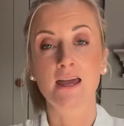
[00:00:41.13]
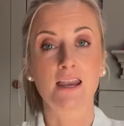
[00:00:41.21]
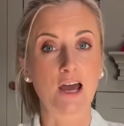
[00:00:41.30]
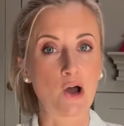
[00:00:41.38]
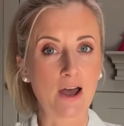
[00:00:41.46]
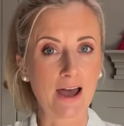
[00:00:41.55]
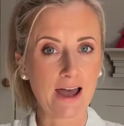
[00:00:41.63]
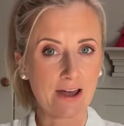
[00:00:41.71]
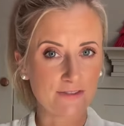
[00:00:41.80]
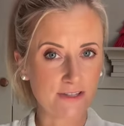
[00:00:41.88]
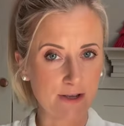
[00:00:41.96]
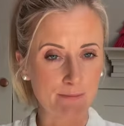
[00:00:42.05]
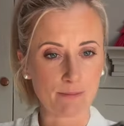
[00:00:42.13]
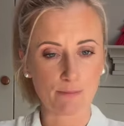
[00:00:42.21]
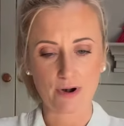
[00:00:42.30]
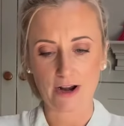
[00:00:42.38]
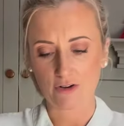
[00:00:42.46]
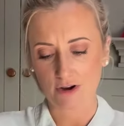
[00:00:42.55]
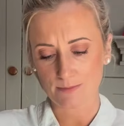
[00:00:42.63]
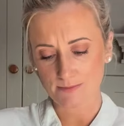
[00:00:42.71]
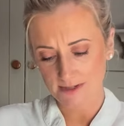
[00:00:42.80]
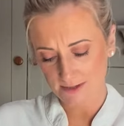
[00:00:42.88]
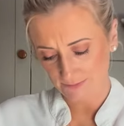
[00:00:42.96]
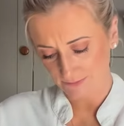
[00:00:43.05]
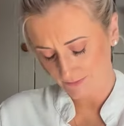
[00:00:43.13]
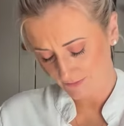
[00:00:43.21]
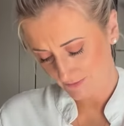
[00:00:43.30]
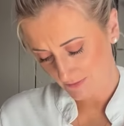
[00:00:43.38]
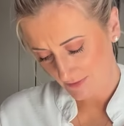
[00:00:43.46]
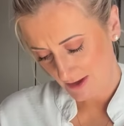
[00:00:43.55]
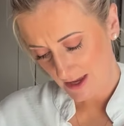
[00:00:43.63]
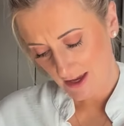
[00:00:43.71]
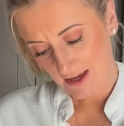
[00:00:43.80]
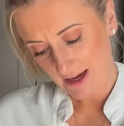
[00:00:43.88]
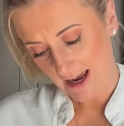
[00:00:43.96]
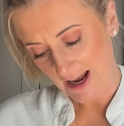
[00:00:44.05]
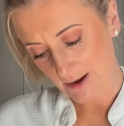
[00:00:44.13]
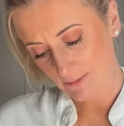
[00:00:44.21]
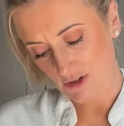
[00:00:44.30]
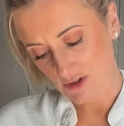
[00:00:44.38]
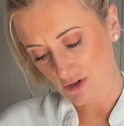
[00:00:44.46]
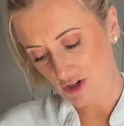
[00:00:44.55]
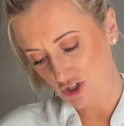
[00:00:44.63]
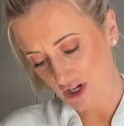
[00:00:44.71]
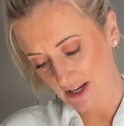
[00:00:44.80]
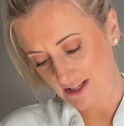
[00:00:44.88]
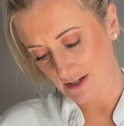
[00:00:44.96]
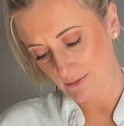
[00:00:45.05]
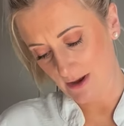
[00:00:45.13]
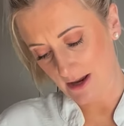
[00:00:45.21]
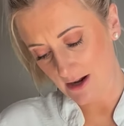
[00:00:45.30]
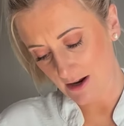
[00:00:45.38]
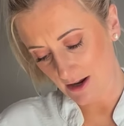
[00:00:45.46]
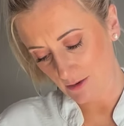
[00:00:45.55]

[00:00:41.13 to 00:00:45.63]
Now I have some breadcrumbs and I'm just going to shake some in. I